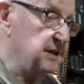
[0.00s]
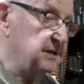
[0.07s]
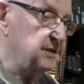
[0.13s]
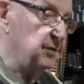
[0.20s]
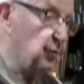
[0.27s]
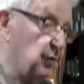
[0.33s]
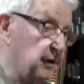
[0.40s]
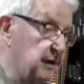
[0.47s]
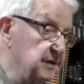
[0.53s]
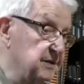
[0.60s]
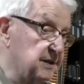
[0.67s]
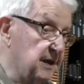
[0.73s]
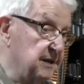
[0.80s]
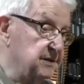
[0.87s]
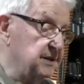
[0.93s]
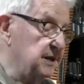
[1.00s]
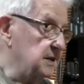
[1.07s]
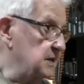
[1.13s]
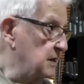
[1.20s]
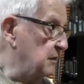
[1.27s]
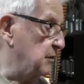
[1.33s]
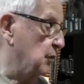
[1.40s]
This organ's got
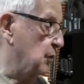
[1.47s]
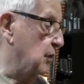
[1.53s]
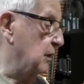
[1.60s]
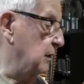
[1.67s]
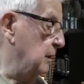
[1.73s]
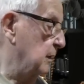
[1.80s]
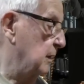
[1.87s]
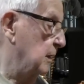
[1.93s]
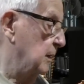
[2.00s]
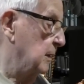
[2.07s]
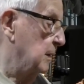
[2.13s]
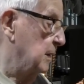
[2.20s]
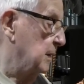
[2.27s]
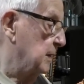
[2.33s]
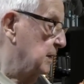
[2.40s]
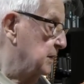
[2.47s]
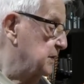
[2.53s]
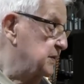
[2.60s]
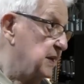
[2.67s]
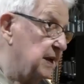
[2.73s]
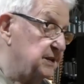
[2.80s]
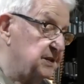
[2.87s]
64
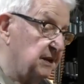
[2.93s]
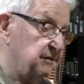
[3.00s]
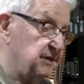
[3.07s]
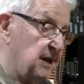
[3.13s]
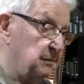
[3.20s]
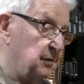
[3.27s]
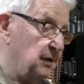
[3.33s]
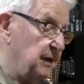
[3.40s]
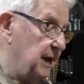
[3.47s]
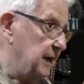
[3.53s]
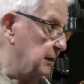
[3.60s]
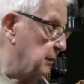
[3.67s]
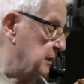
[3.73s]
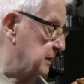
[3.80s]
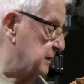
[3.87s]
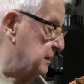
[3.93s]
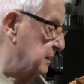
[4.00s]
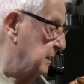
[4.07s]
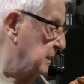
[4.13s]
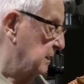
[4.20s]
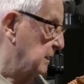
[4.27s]
sets of double languids.